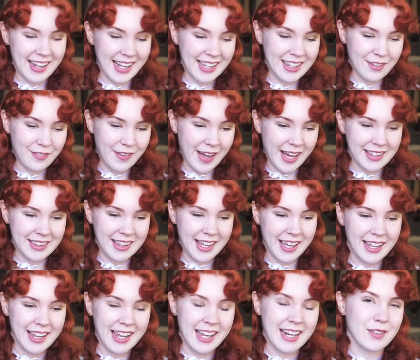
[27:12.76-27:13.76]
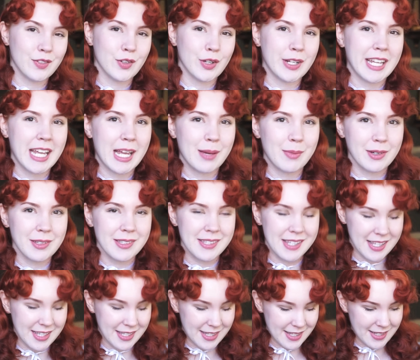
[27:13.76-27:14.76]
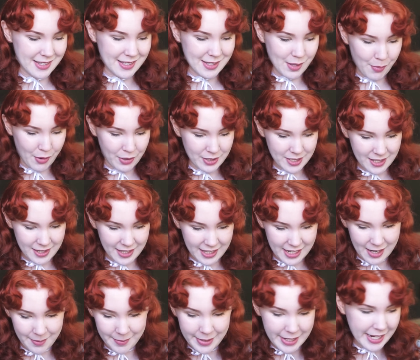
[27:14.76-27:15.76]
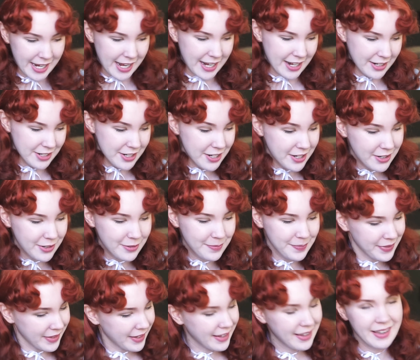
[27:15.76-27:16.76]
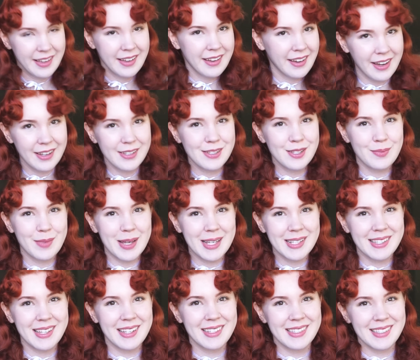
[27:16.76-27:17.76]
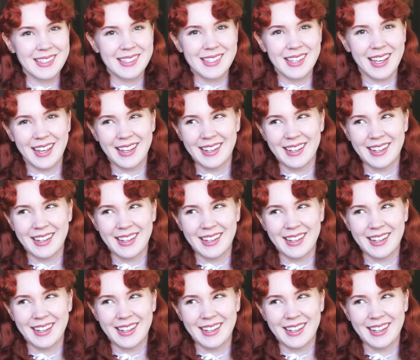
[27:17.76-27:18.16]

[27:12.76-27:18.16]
And the fact that Anne of Green Gables is supposedly a mediator too also makes sense.